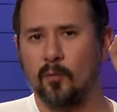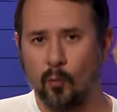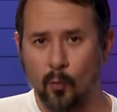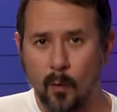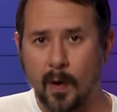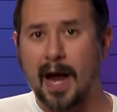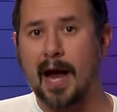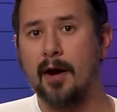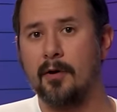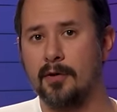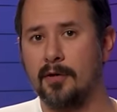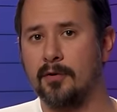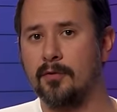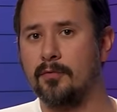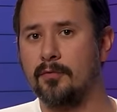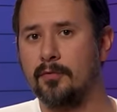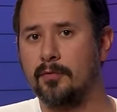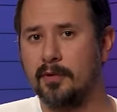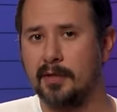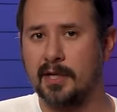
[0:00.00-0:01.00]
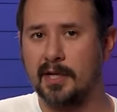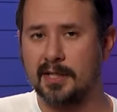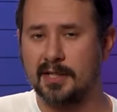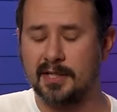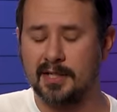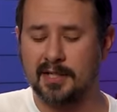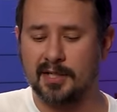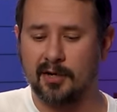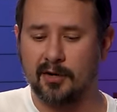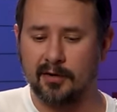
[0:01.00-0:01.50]
wow you
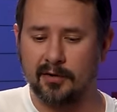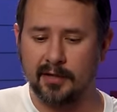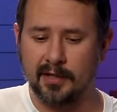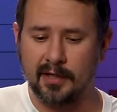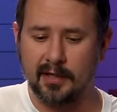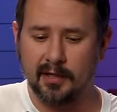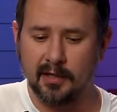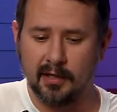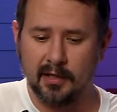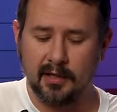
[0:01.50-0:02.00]
necessarily.